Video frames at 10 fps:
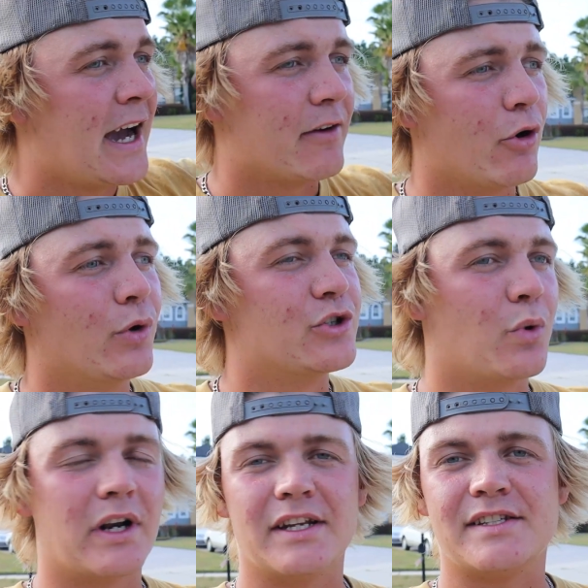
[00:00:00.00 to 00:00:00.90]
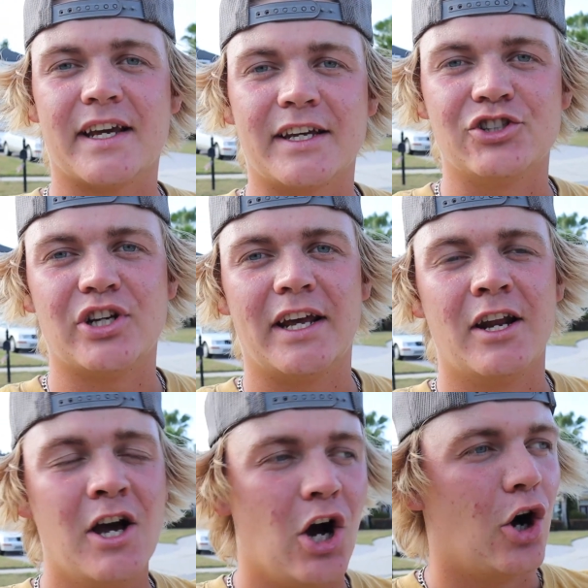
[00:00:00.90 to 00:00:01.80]
I've always wanted a second gen,
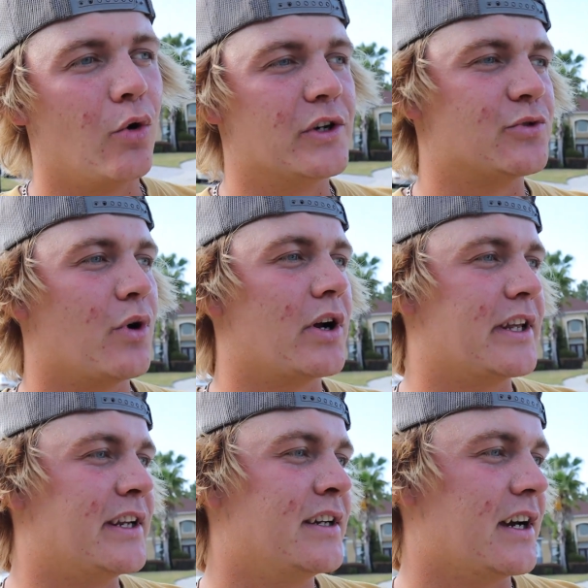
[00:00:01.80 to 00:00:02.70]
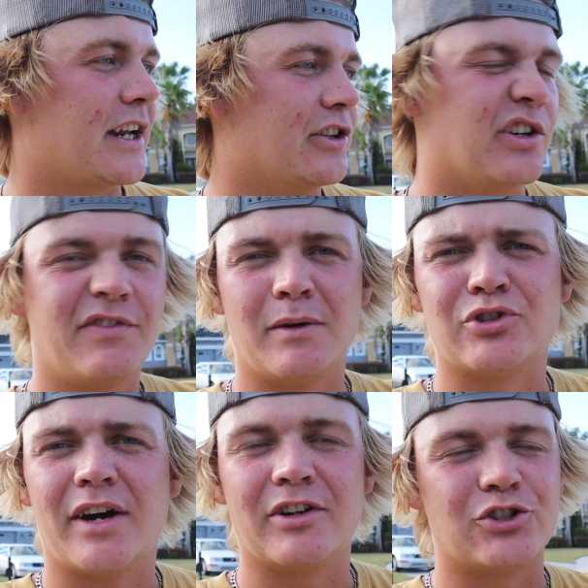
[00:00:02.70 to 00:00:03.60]
always wanted, I don't know, if I'm
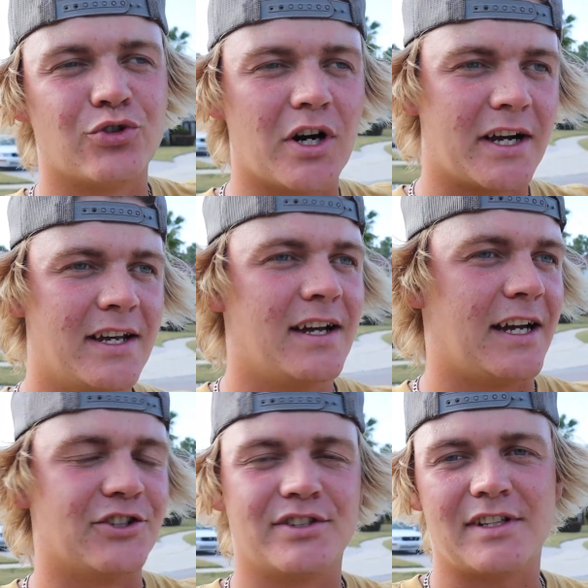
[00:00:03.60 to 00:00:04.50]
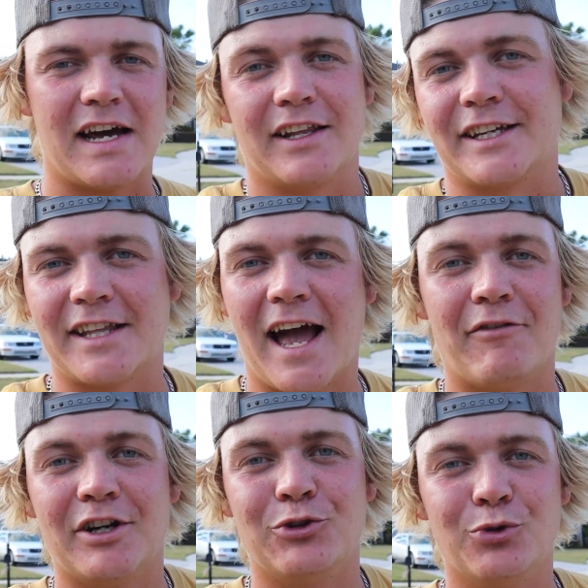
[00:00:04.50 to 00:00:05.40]
driving a truck, I like
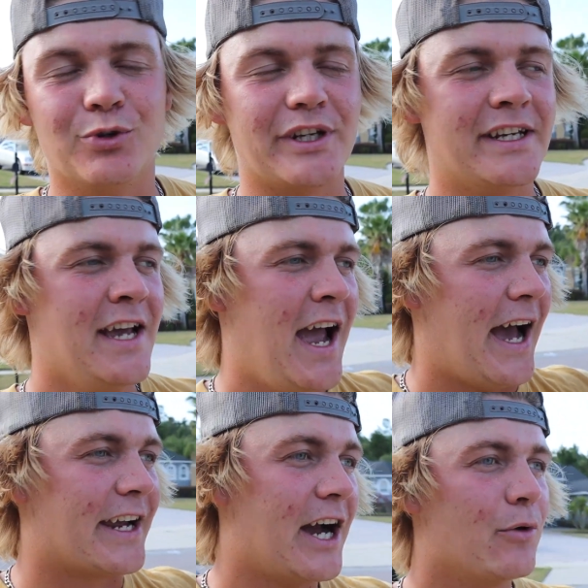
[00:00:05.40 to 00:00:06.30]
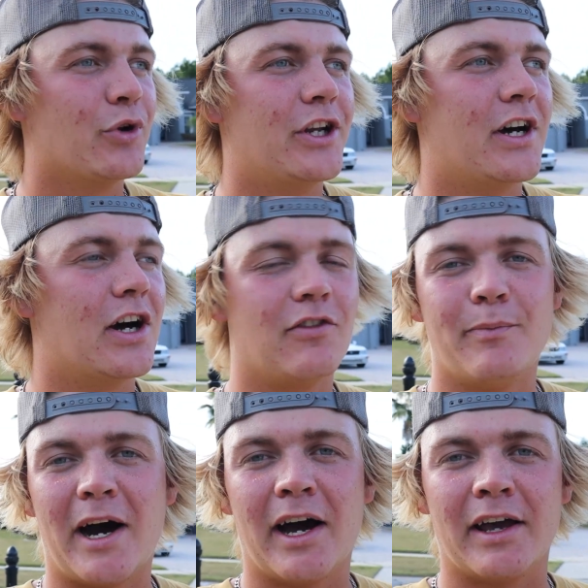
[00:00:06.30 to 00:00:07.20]
having a dually. I got rid of
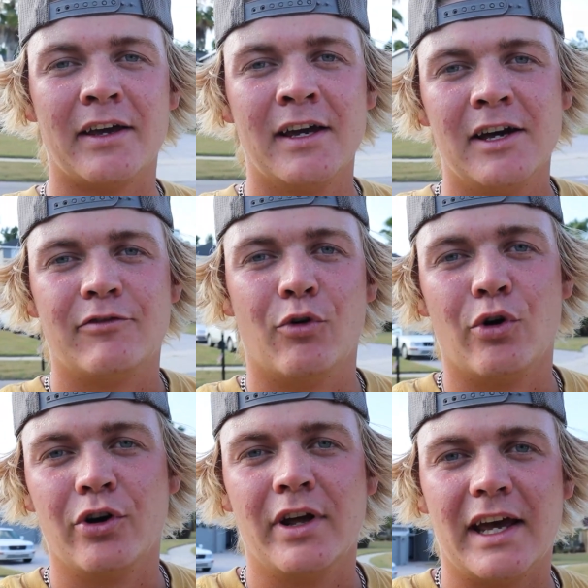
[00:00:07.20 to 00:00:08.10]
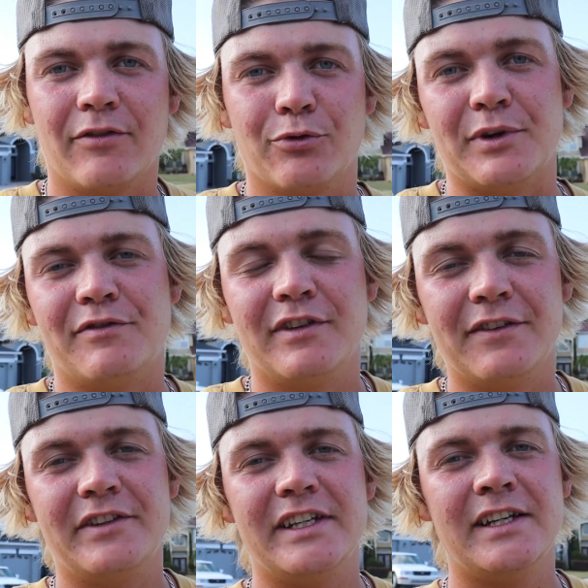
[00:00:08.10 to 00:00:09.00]
my Ford
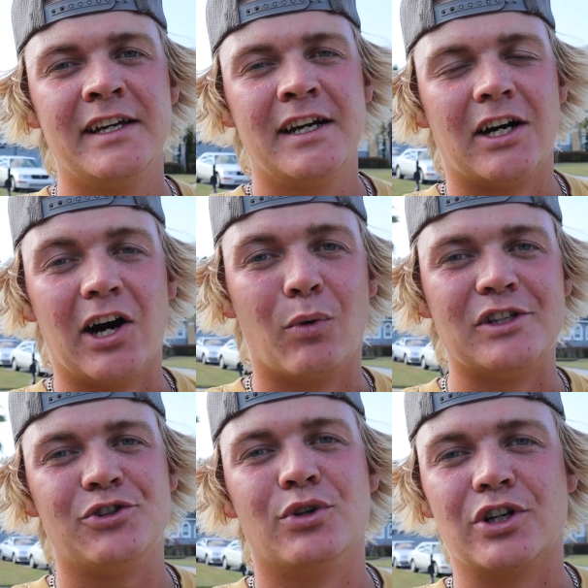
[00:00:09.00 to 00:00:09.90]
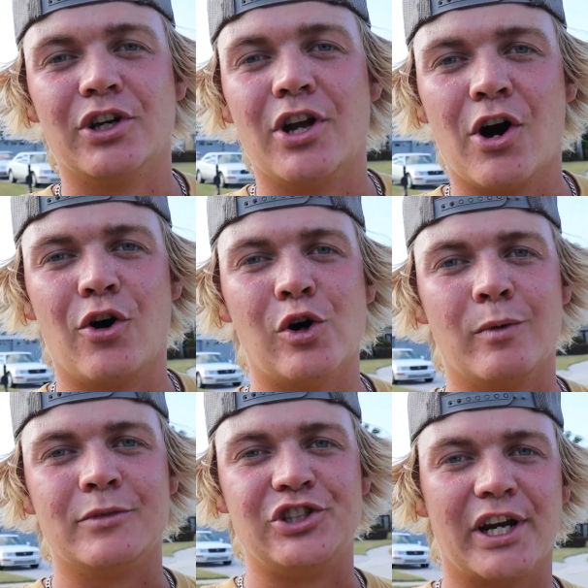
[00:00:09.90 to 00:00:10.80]
F-350, went to a good
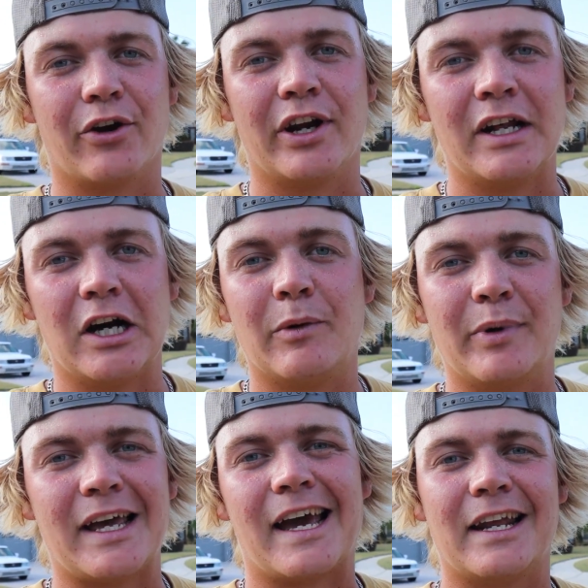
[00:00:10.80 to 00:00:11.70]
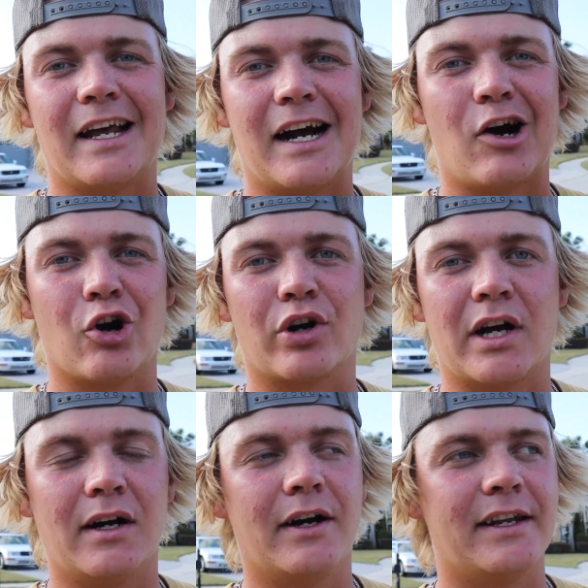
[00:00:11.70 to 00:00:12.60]
home, Jared, up at
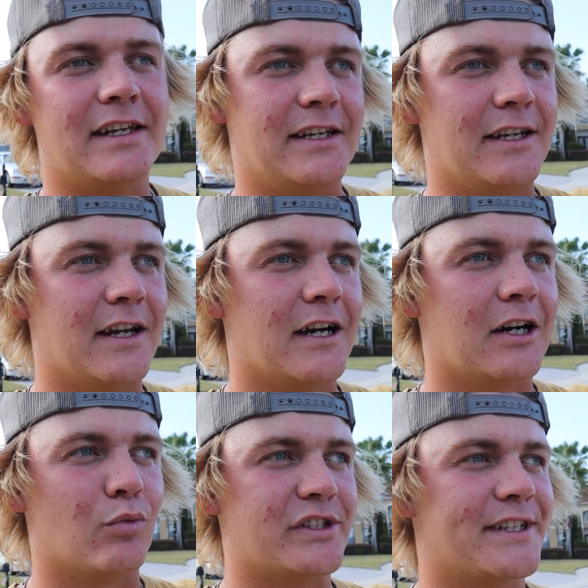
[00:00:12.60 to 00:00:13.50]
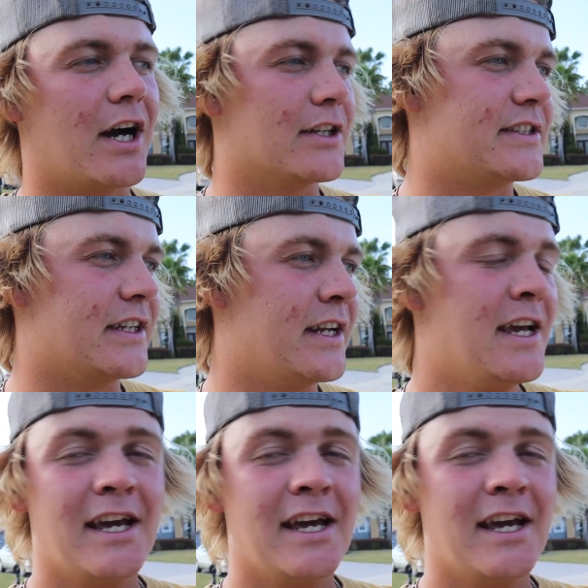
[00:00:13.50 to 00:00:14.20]
Archon in Wisconsin.